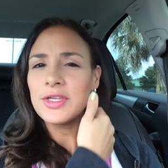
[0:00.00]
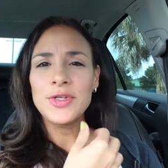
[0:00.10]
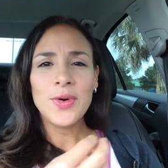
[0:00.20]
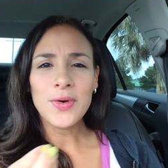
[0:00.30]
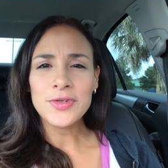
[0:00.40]

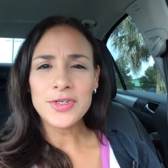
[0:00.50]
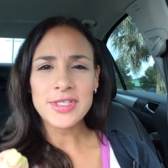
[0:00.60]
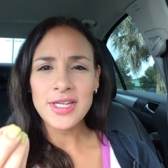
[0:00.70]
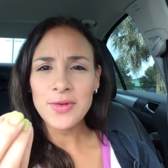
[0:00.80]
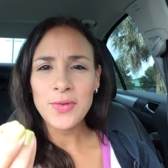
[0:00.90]
You don't
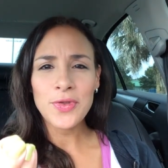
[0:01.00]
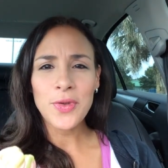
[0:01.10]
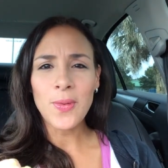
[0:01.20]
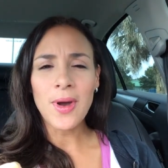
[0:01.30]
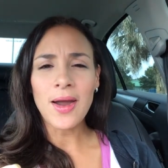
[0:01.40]
understand who
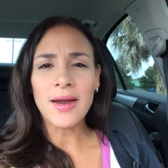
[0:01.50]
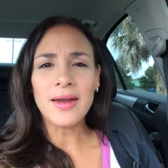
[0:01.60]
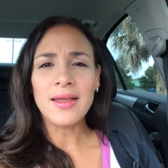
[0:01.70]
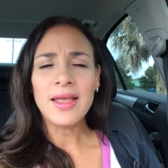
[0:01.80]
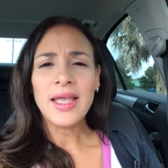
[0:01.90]
you
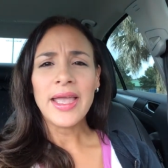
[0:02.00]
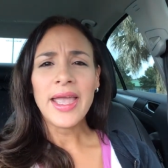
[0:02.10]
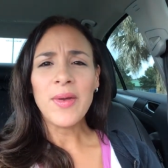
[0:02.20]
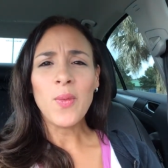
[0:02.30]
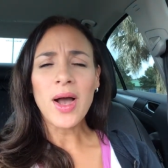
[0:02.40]
are
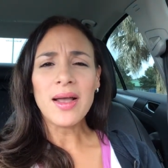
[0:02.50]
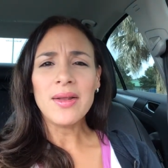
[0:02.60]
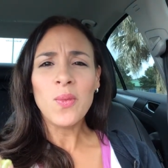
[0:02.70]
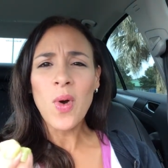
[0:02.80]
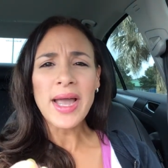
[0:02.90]
and why,
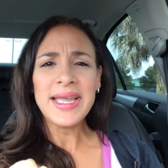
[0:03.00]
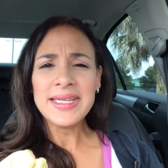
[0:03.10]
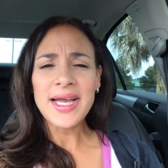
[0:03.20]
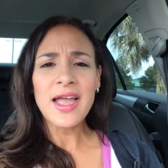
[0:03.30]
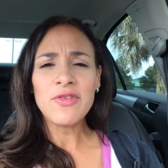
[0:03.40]
why
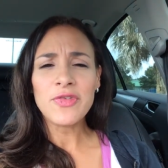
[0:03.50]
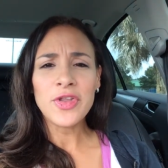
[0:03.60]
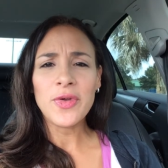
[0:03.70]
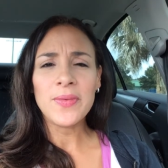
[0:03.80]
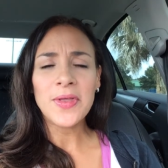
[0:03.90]
He died
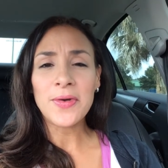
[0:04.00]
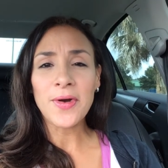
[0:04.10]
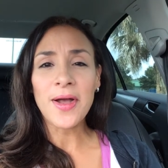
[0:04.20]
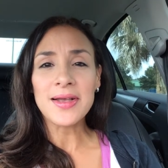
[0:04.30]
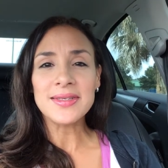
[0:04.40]
for you on the
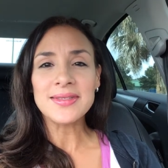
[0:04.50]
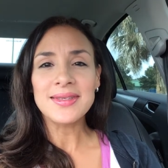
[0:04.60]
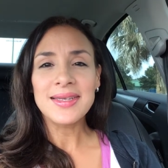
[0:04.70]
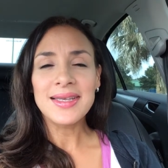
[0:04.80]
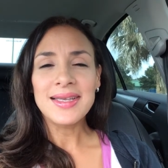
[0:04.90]
cross.
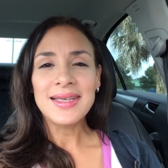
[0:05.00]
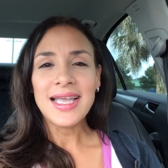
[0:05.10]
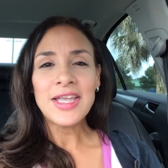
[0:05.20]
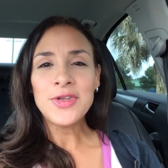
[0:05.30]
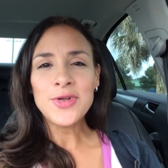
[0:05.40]

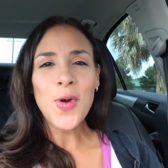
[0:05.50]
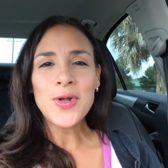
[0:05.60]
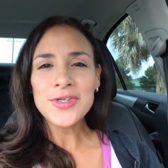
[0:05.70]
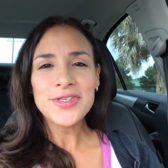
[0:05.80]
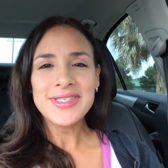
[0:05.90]
And you don't
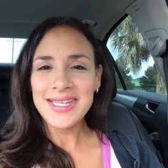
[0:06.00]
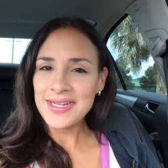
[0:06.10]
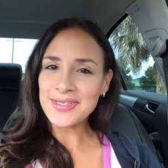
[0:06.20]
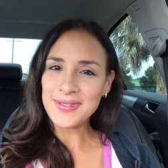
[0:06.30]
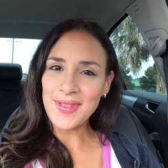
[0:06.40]

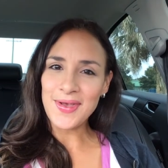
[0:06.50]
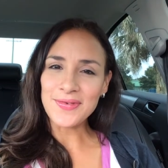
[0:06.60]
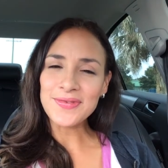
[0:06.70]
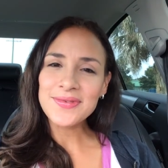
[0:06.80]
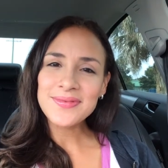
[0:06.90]
understand His love.